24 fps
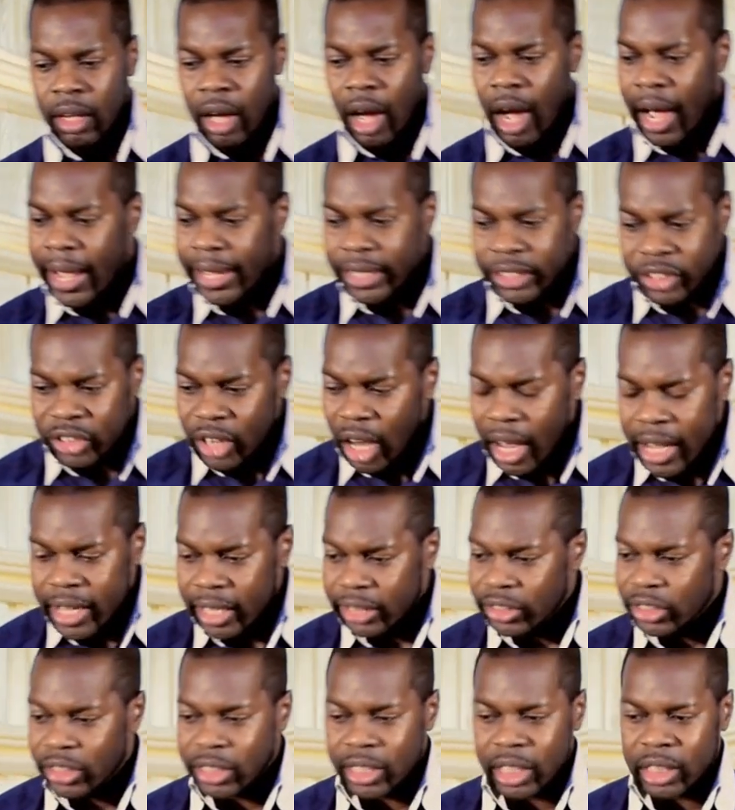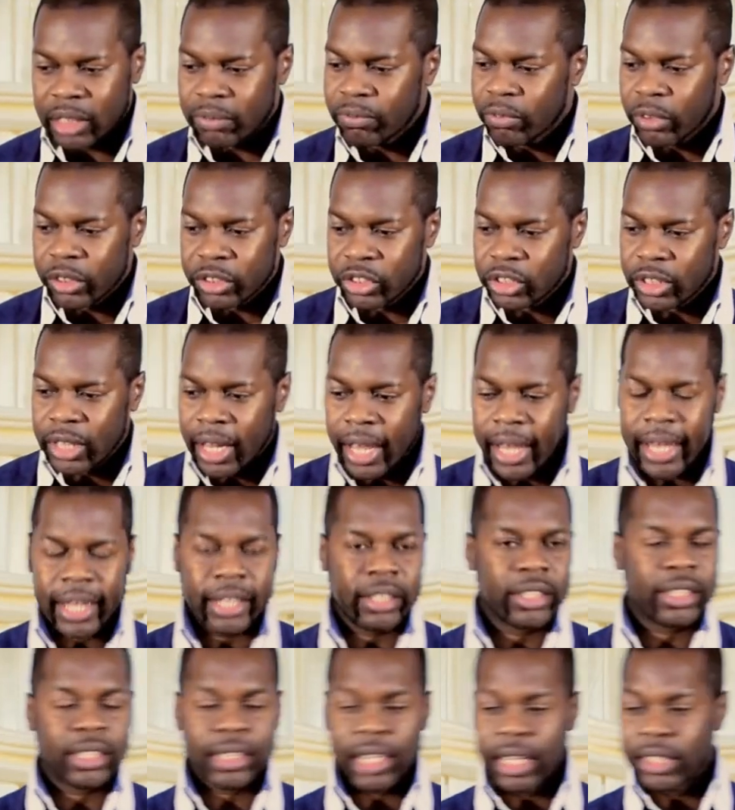Isaiah 6 verse
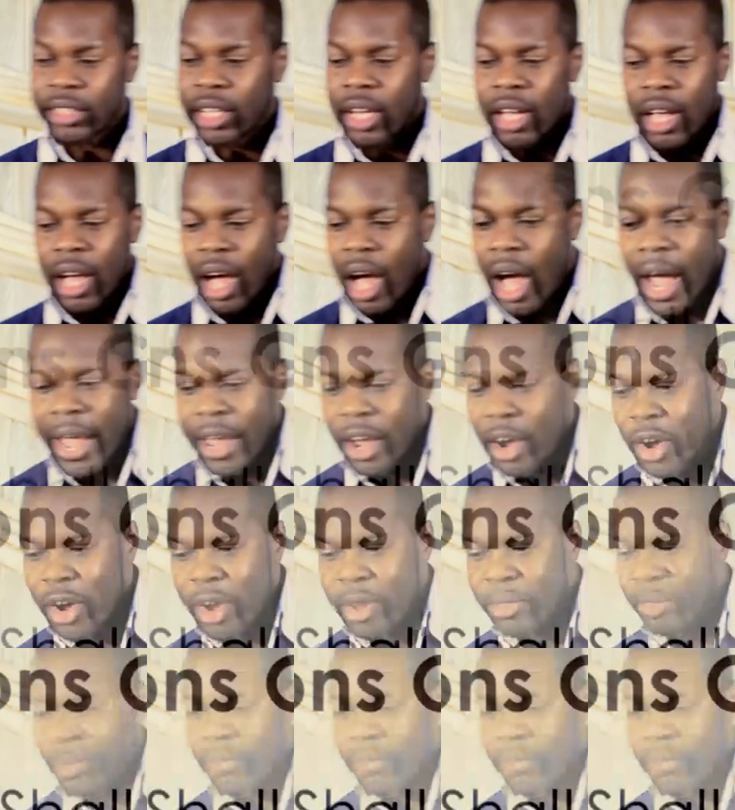8 says, I heard